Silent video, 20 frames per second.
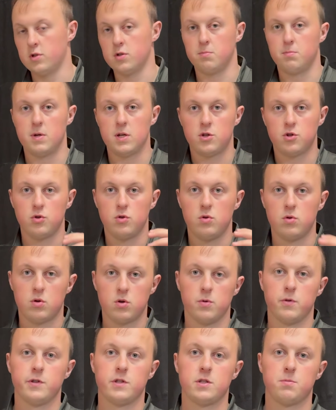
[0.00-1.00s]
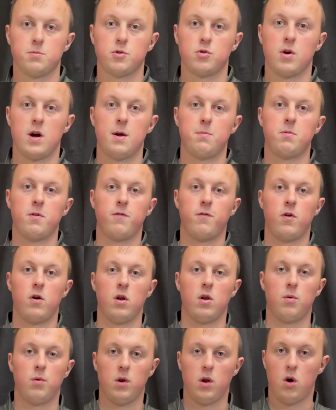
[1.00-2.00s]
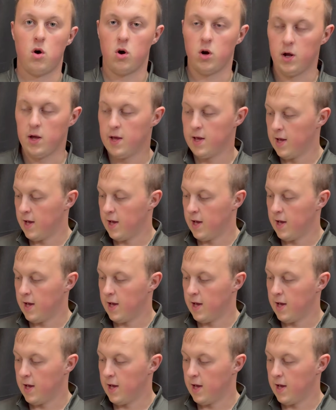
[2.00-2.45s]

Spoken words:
so make sure you go and subscribe to follow along